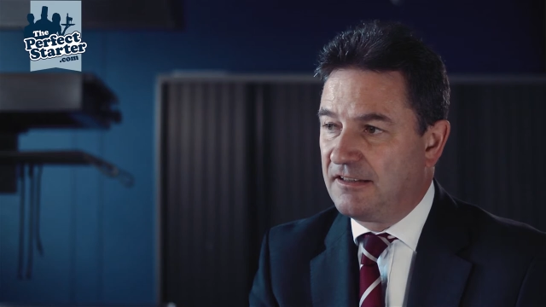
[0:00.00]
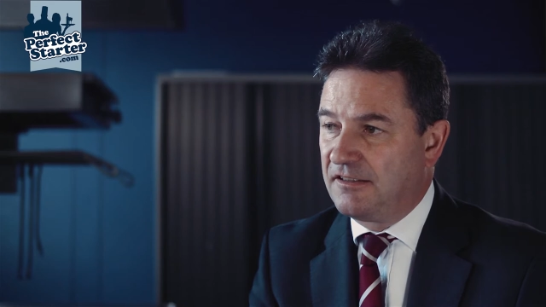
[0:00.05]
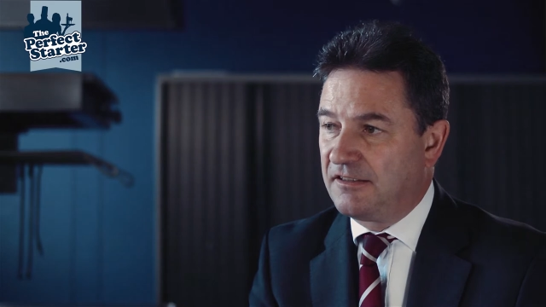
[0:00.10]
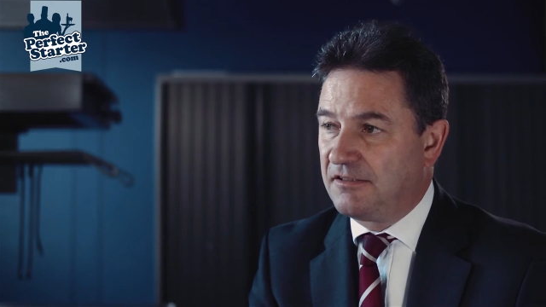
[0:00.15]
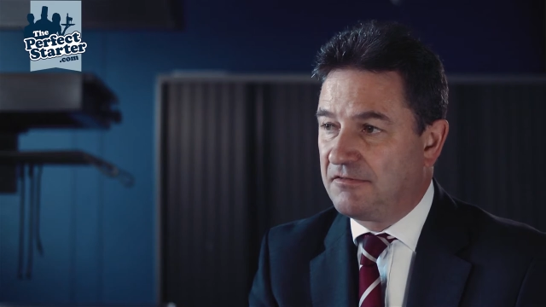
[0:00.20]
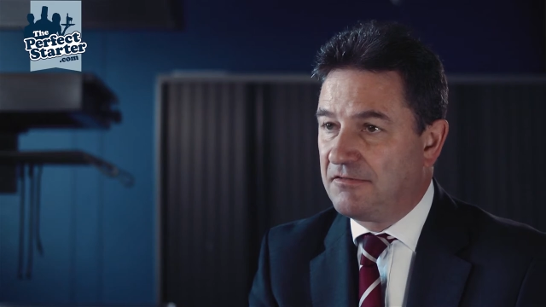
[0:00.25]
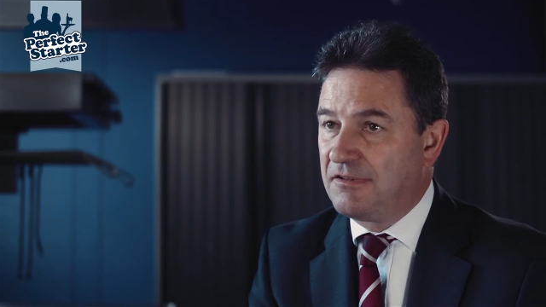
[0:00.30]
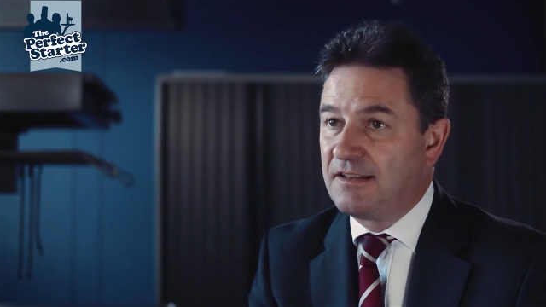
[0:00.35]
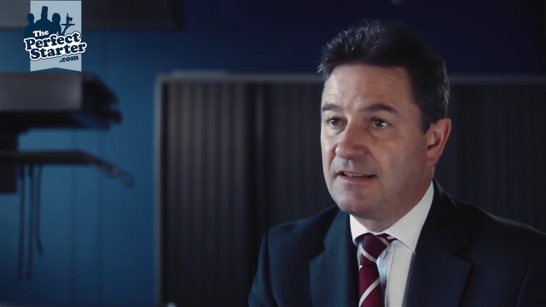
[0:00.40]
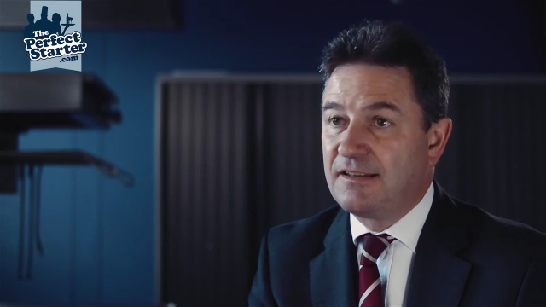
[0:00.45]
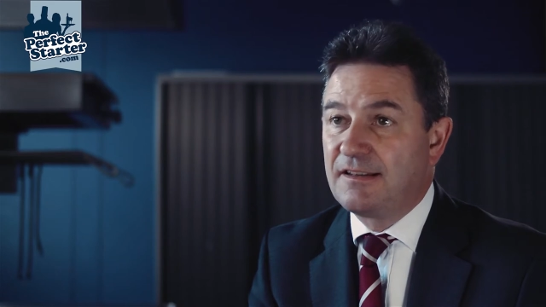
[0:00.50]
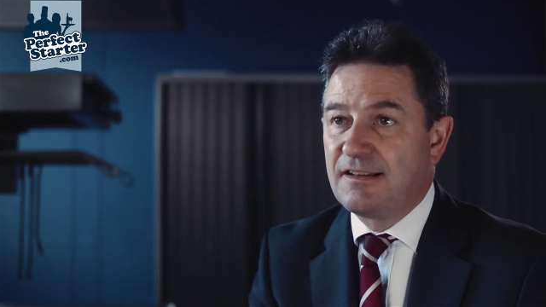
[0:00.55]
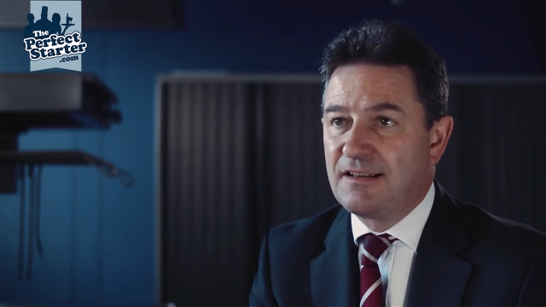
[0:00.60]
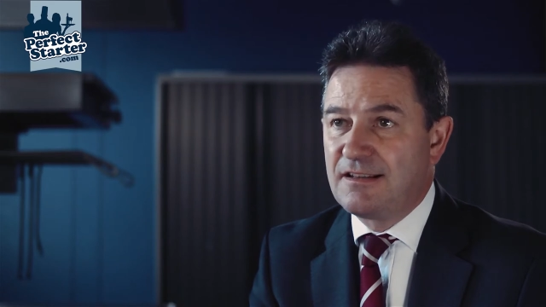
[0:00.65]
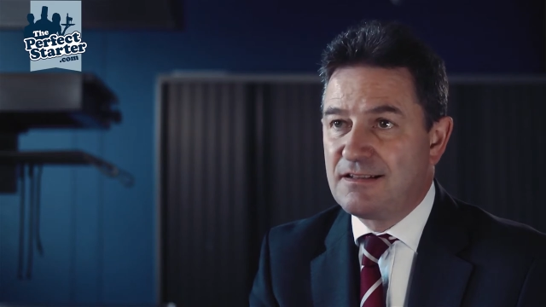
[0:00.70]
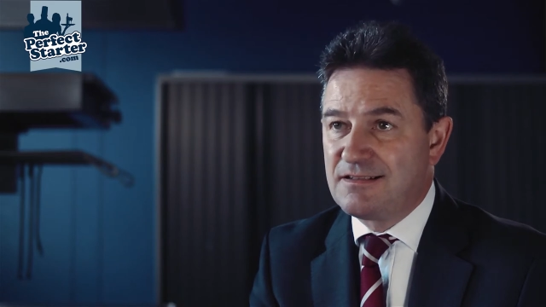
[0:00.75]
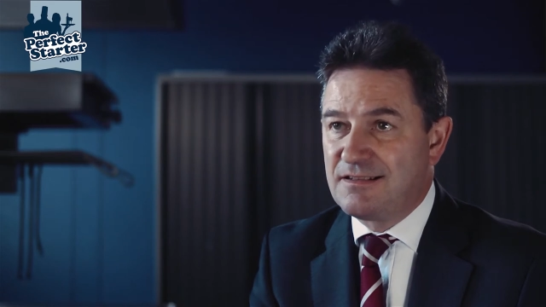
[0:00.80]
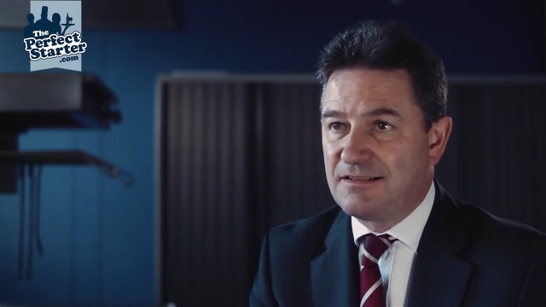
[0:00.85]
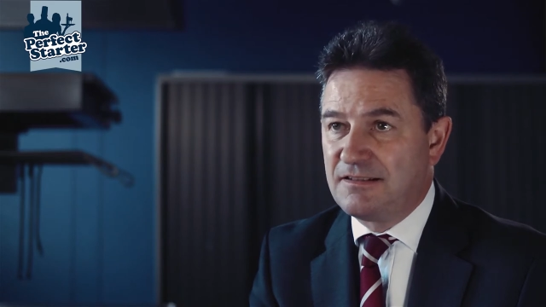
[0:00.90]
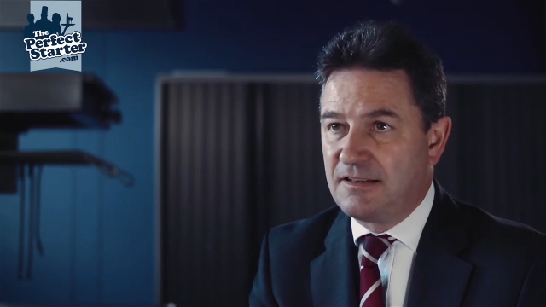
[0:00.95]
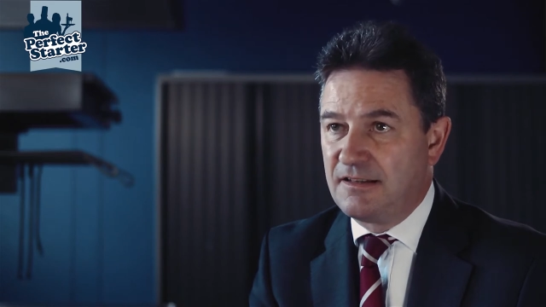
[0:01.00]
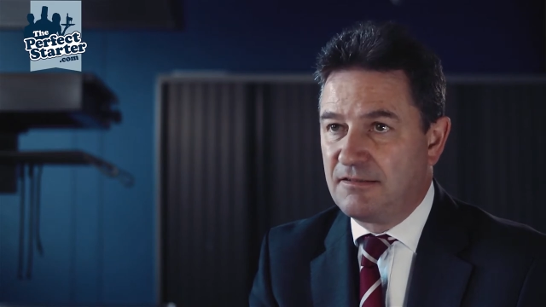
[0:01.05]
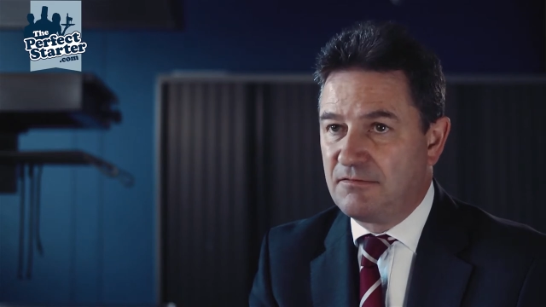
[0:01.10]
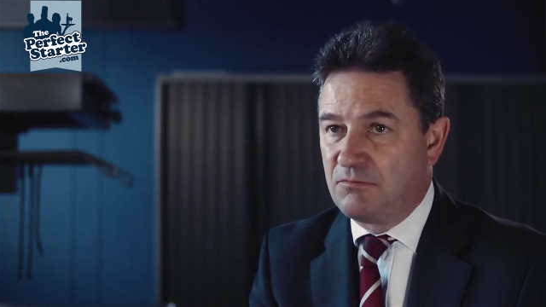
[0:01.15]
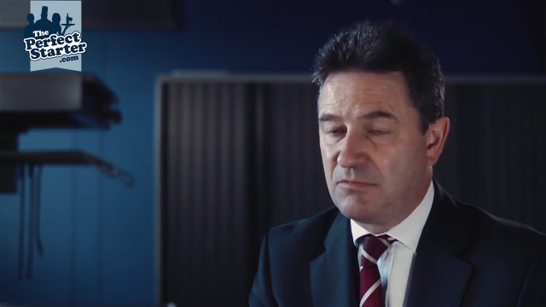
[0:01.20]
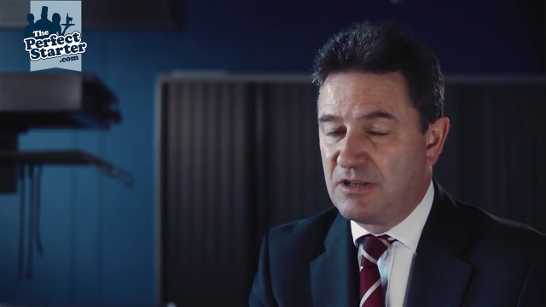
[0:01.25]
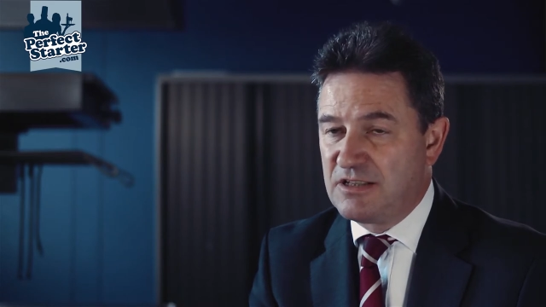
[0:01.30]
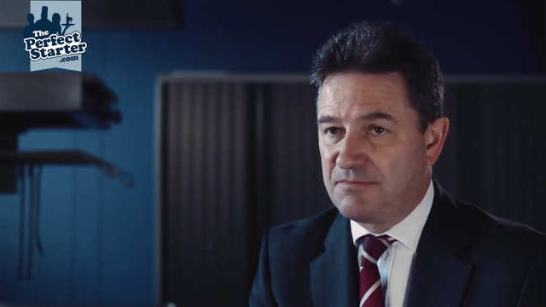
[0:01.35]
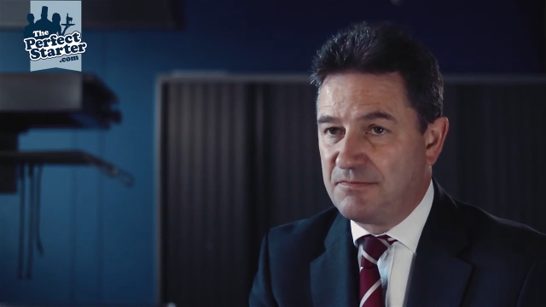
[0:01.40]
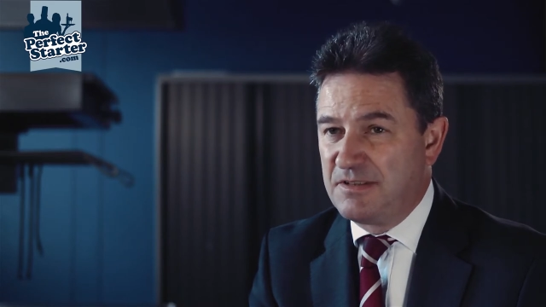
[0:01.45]
3 years
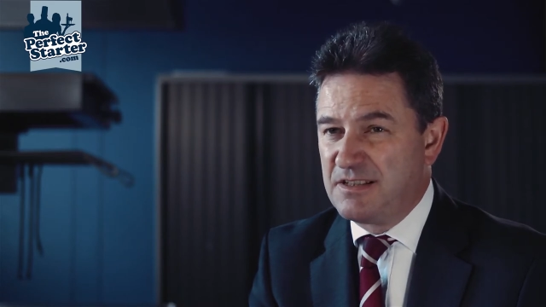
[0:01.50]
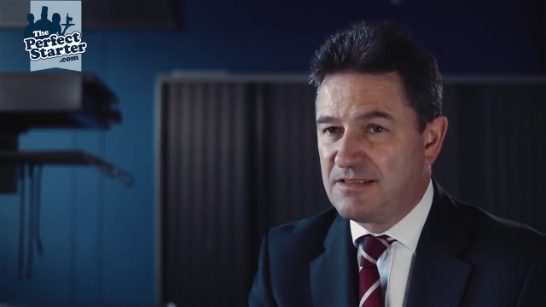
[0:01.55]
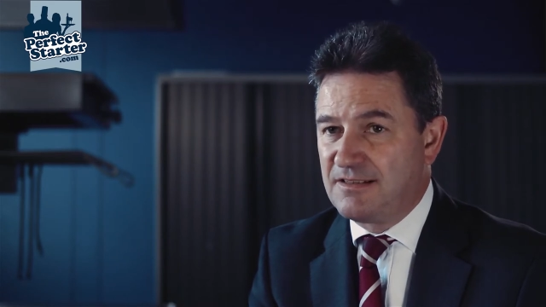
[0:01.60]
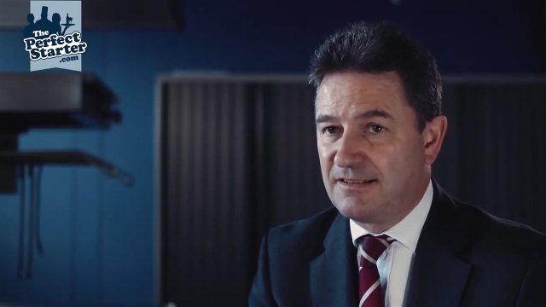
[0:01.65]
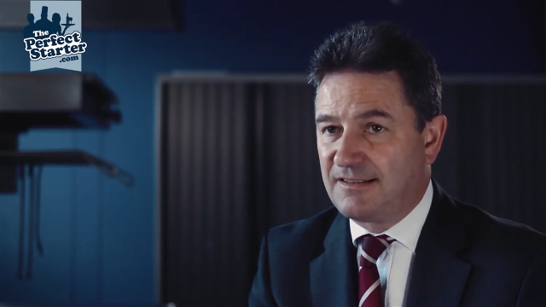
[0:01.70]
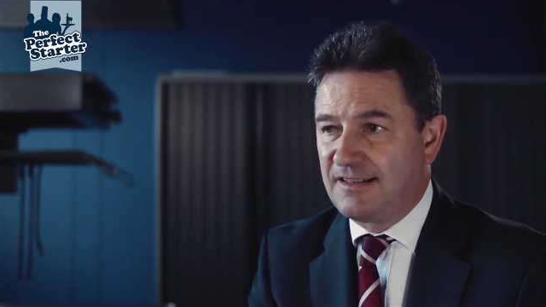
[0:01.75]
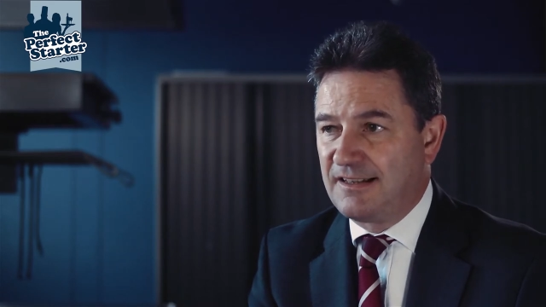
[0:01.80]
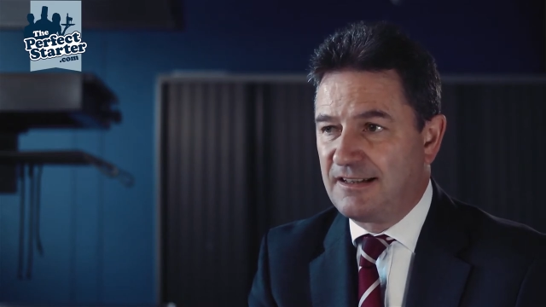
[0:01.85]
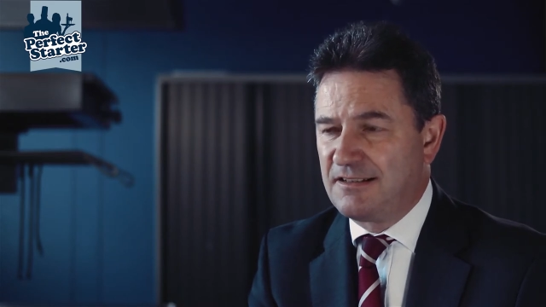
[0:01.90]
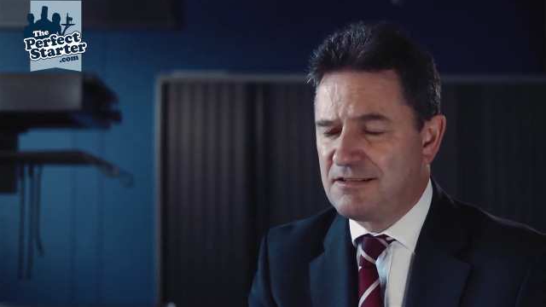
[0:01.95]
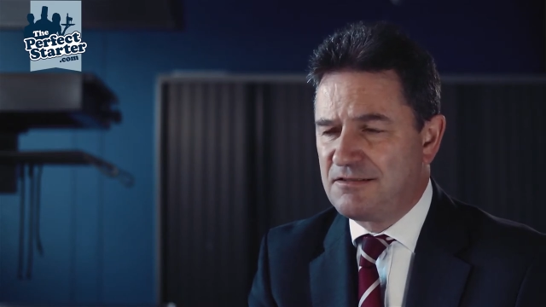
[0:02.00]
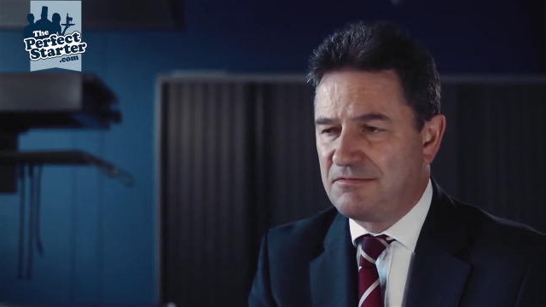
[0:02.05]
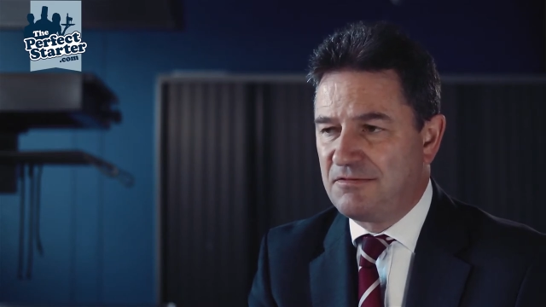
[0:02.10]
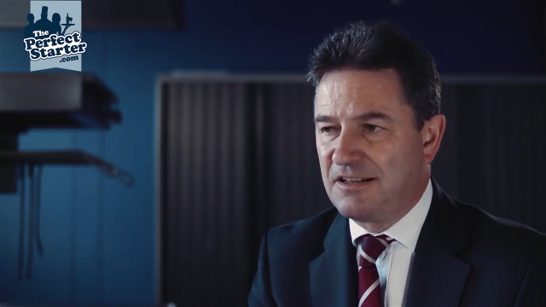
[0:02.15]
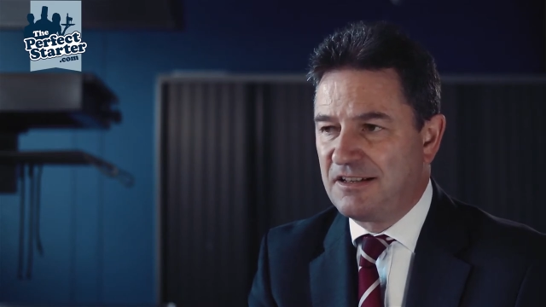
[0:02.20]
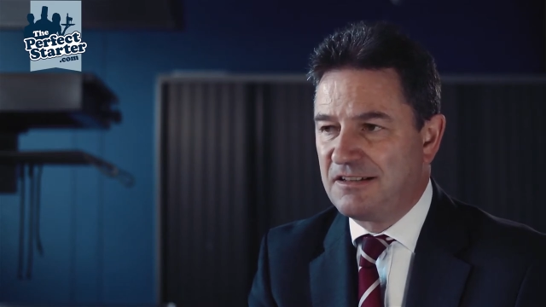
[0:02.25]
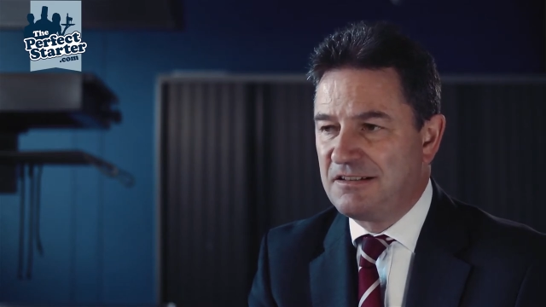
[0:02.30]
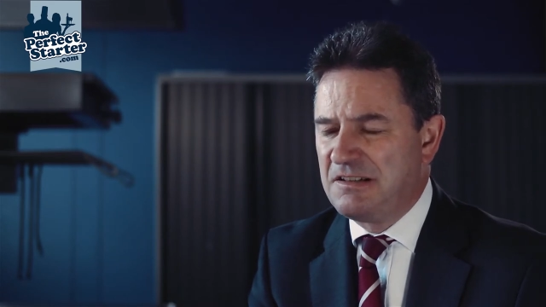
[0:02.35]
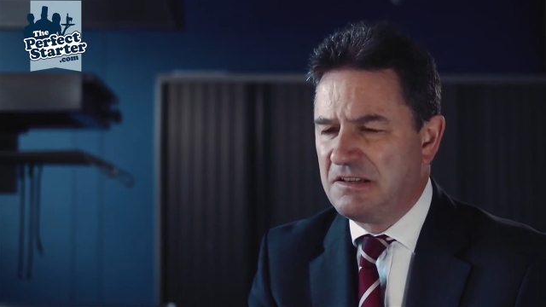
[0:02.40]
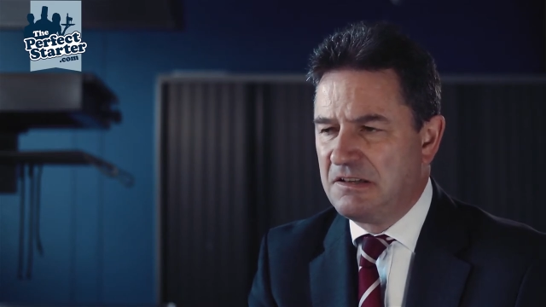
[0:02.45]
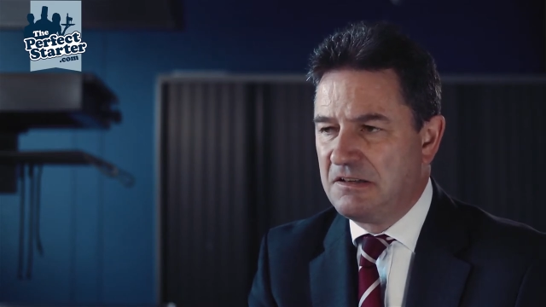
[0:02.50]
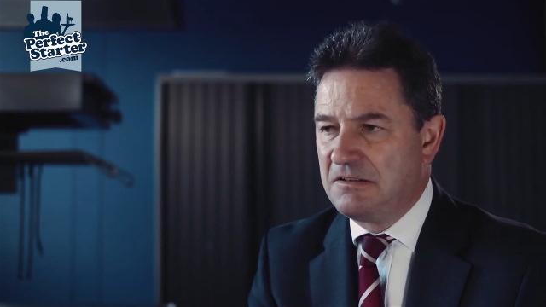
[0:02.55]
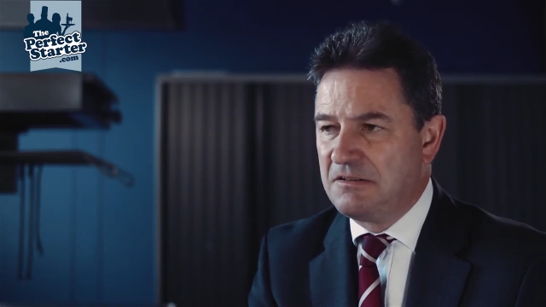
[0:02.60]
at Westminster Kingsway,